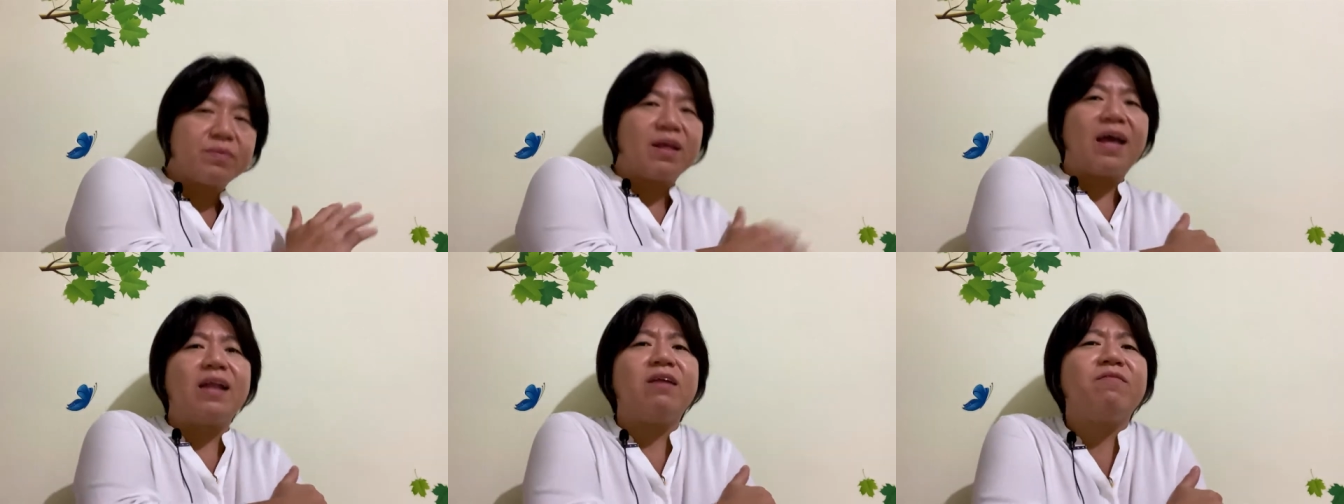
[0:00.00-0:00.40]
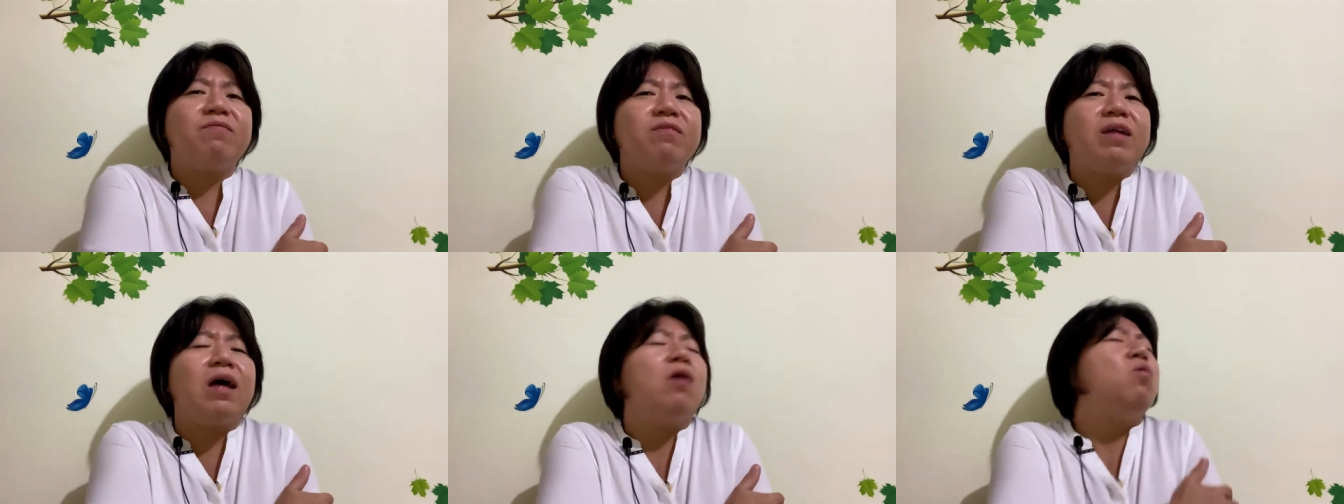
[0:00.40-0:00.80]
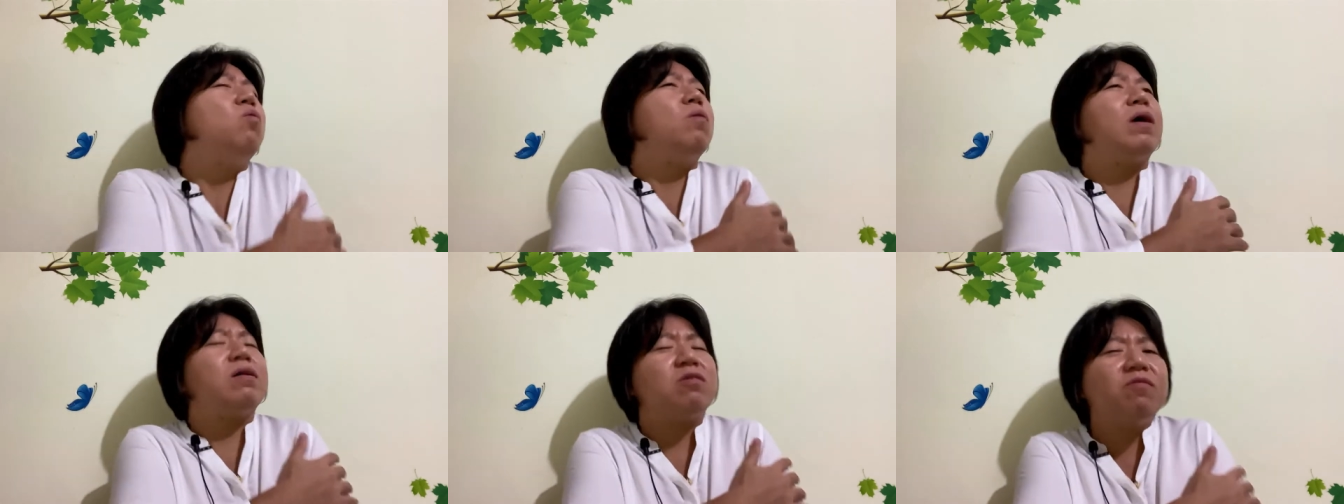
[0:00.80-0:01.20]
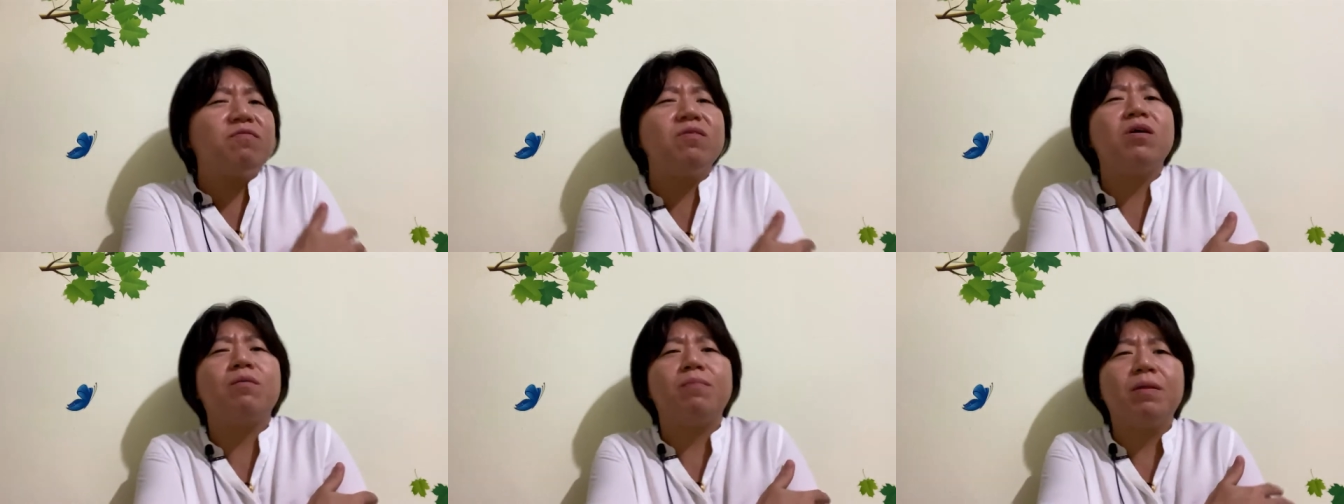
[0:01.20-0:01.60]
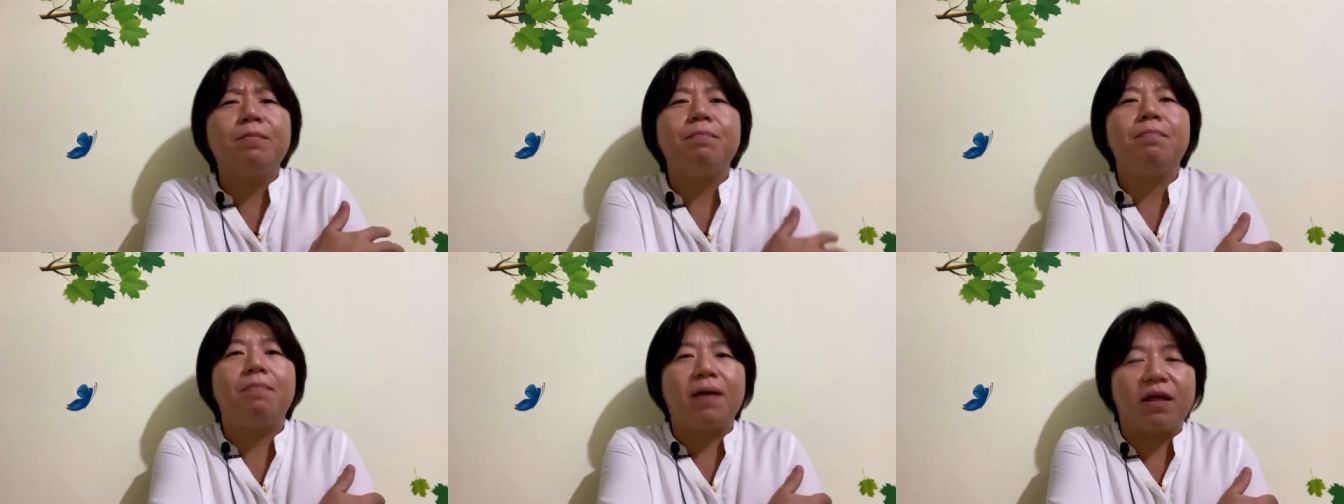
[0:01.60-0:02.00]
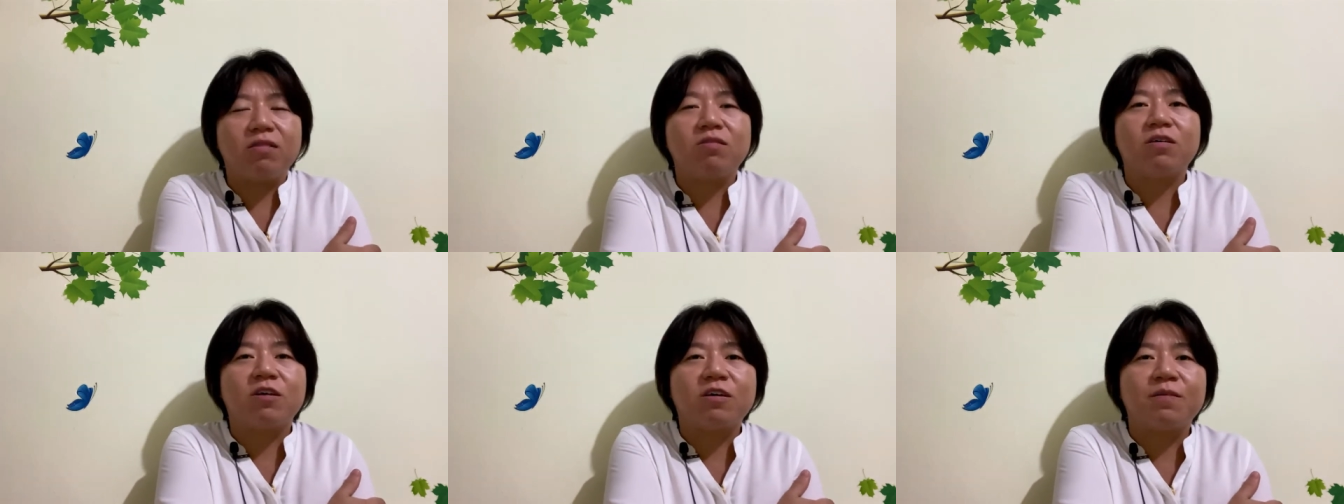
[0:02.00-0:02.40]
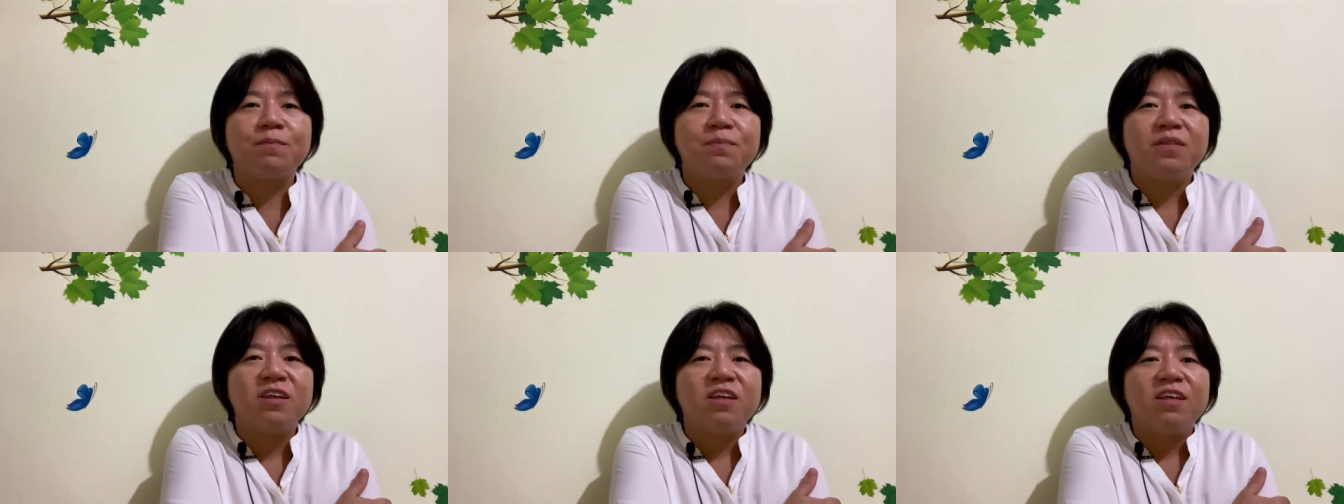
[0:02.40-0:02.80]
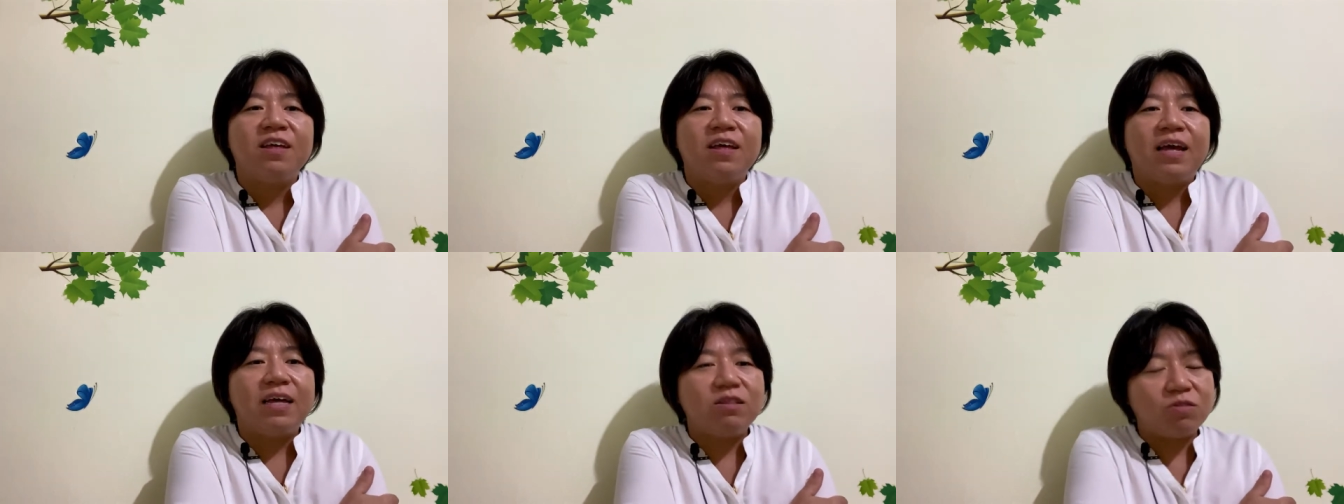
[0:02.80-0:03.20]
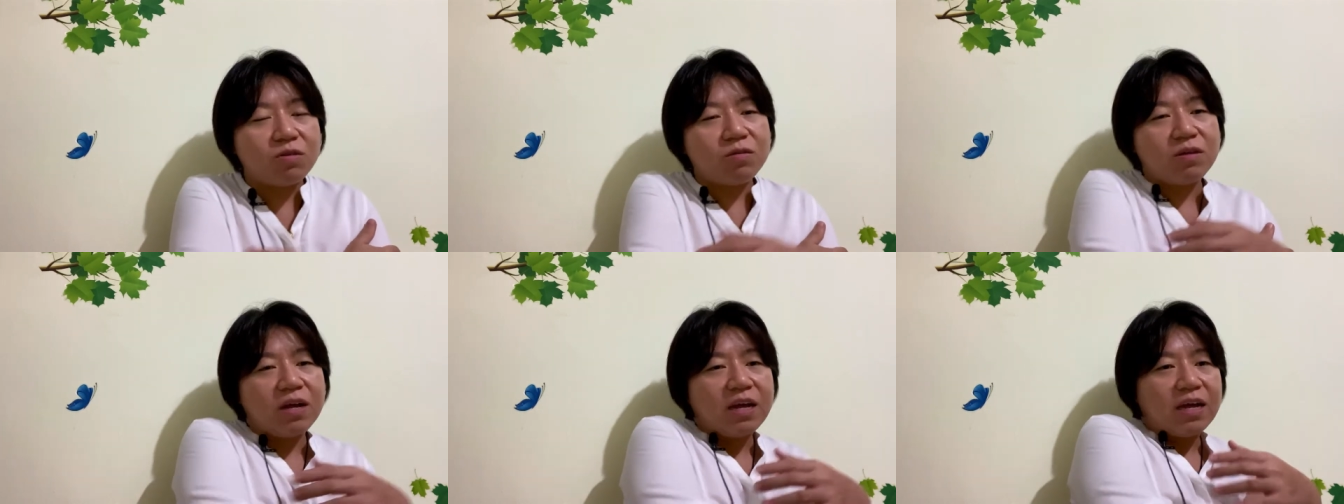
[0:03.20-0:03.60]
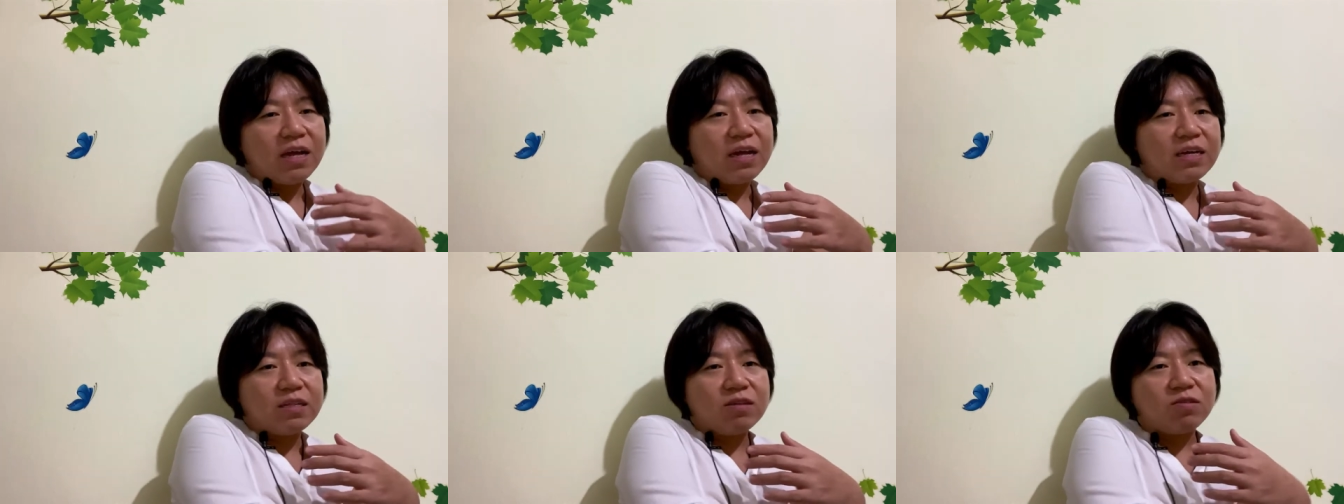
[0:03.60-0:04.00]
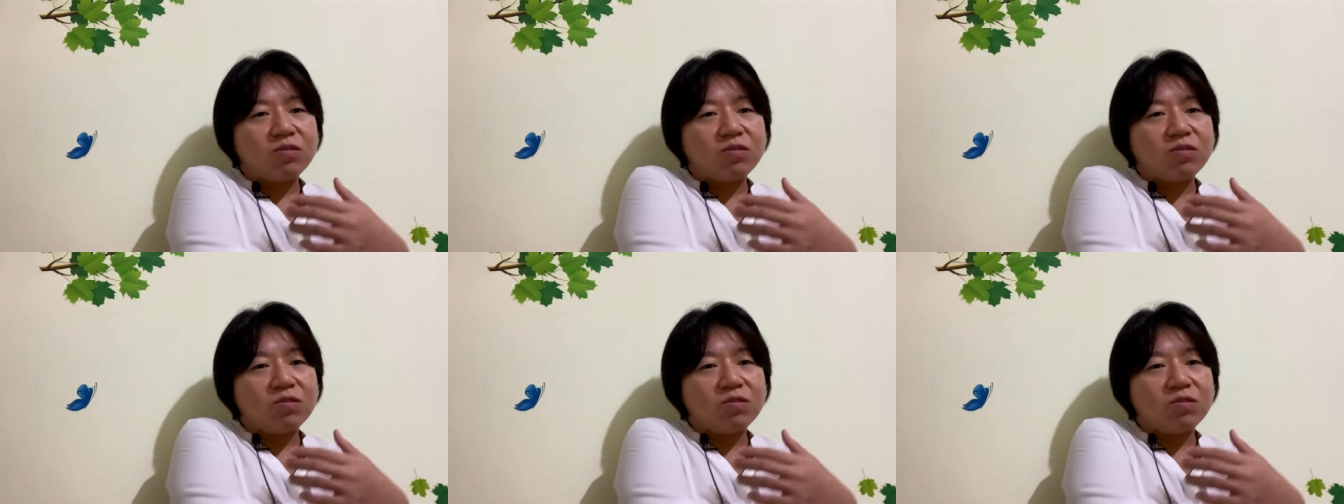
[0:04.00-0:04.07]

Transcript: and they feel that, oh, I actually feel a bit better. And so uh, this